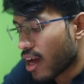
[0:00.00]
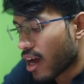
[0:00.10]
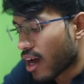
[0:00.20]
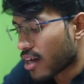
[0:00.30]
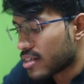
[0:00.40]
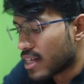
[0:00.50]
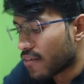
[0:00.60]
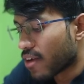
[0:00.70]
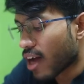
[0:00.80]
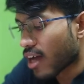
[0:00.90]
are
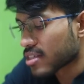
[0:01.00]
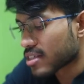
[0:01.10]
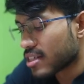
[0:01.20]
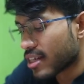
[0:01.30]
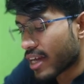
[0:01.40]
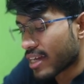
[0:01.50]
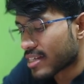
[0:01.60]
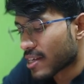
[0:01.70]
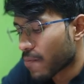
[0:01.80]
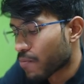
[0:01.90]
never asked in GATE,